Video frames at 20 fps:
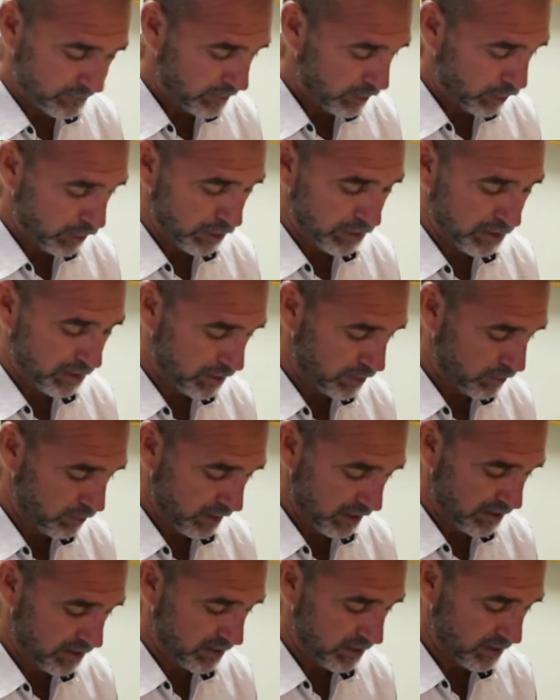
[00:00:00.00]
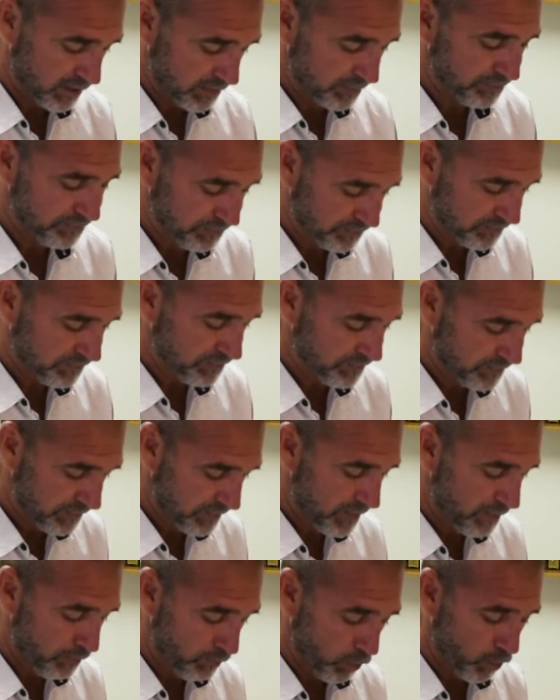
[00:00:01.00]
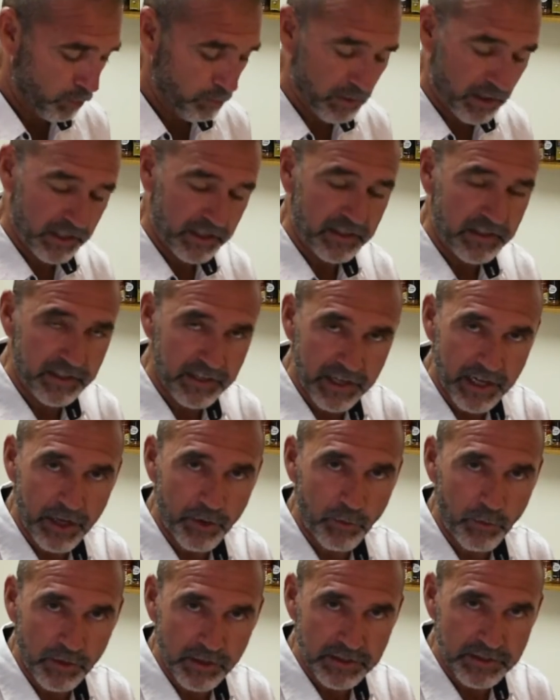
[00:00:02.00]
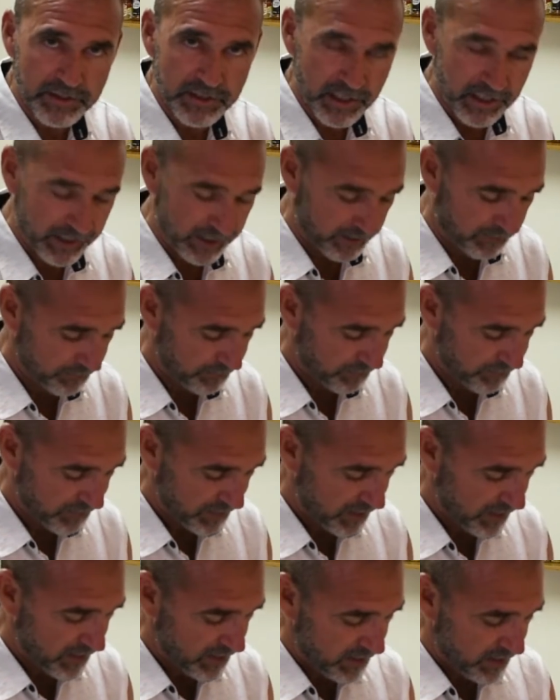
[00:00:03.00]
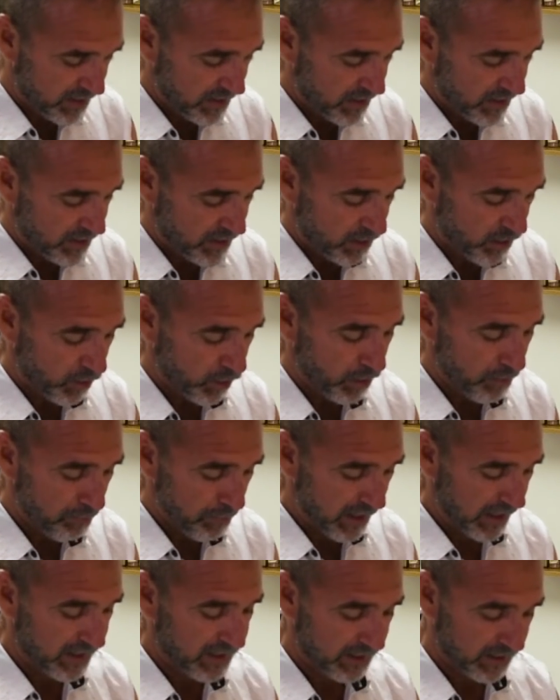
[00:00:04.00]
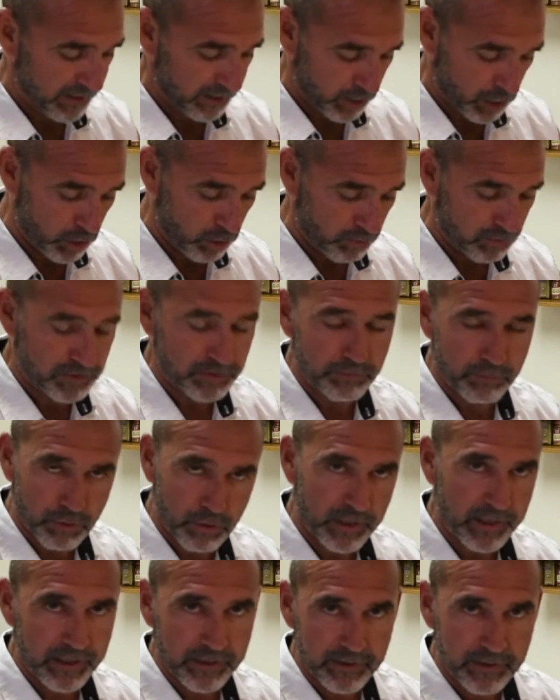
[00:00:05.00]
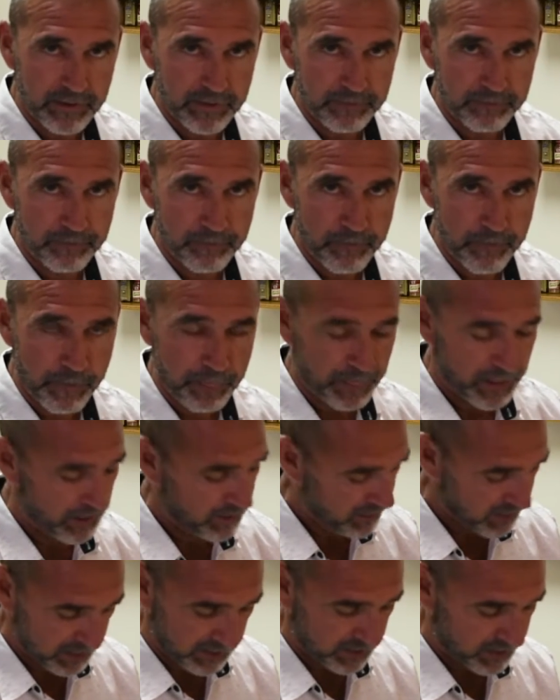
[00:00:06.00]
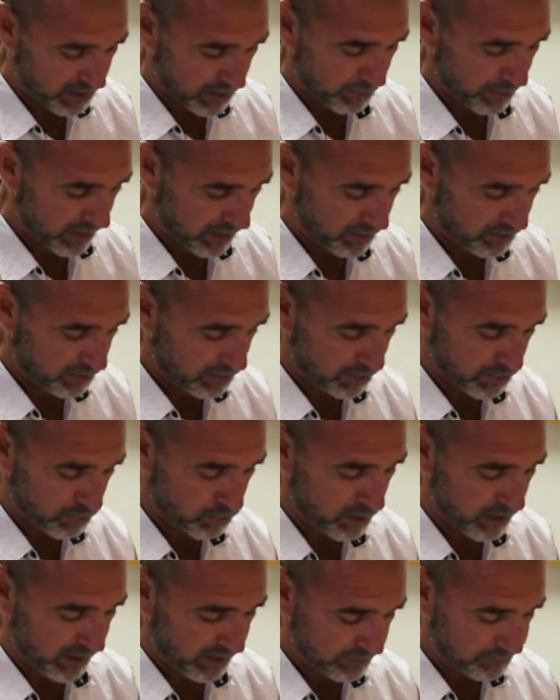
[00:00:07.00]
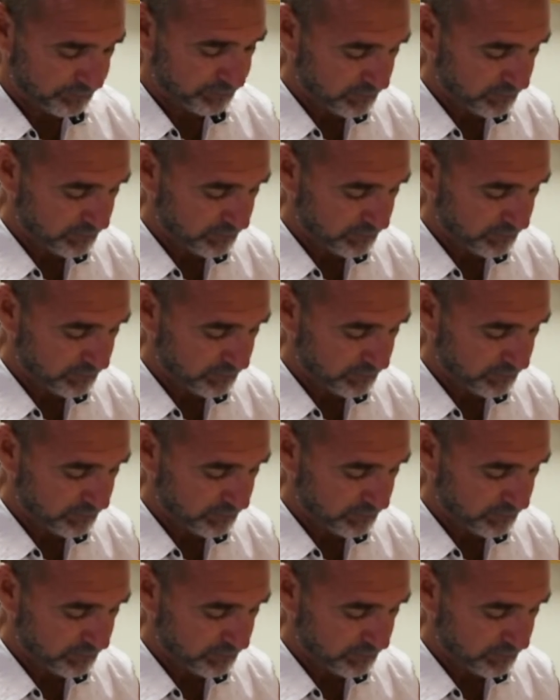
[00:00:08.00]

goodness gracious, more money than I want to say on making loaves of bread that didn't come out just right.